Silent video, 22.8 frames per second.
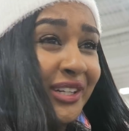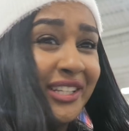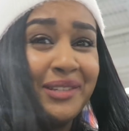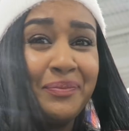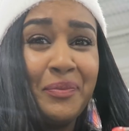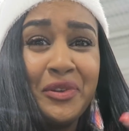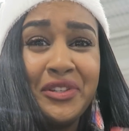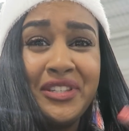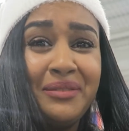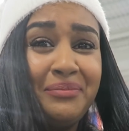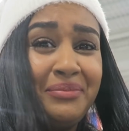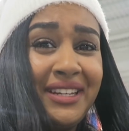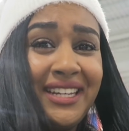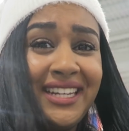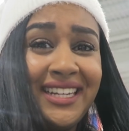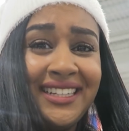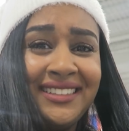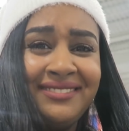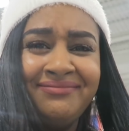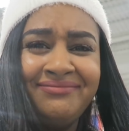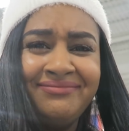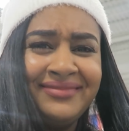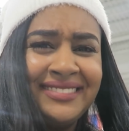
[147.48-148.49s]
what it's supposed to
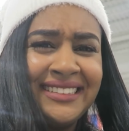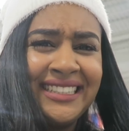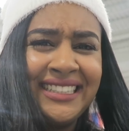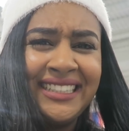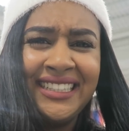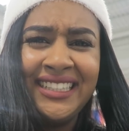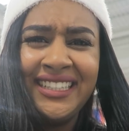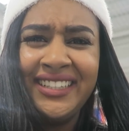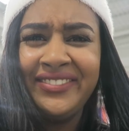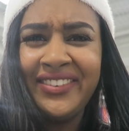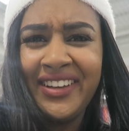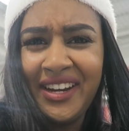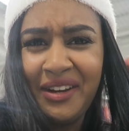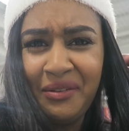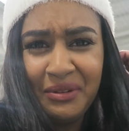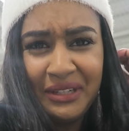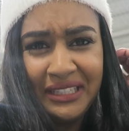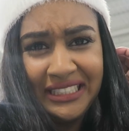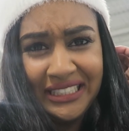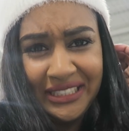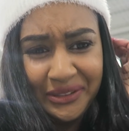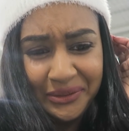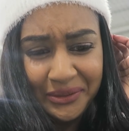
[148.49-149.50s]
be. If
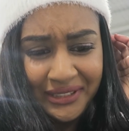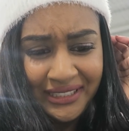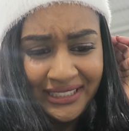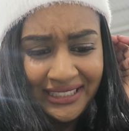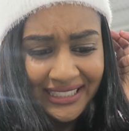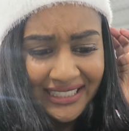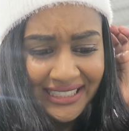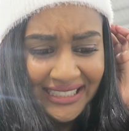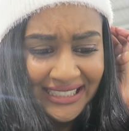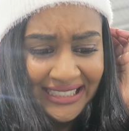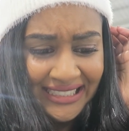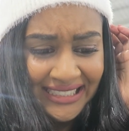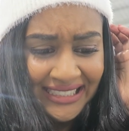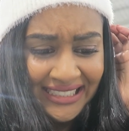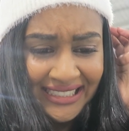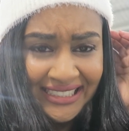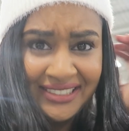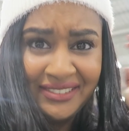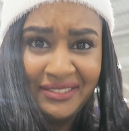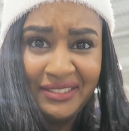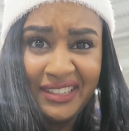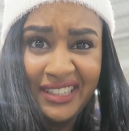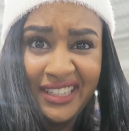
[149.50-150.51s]
anyone knows,
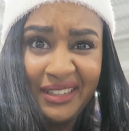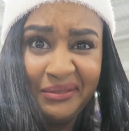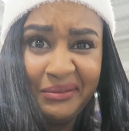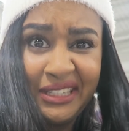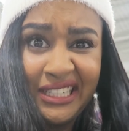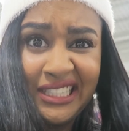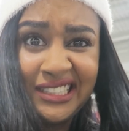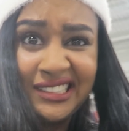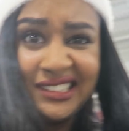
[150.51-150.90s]
wanna let me